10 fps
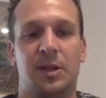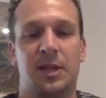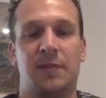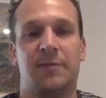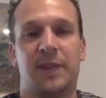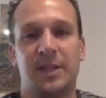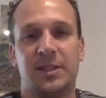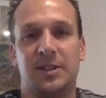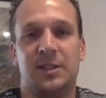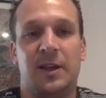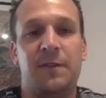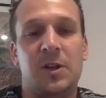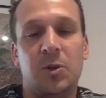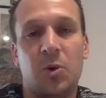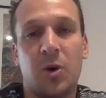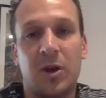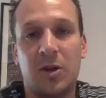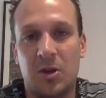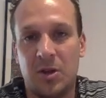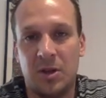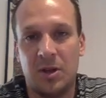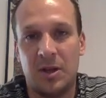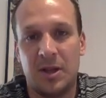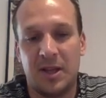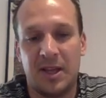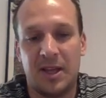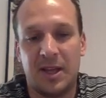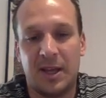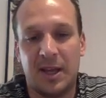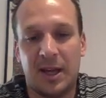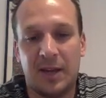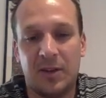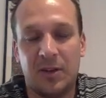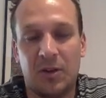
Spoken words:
In fact, if you look at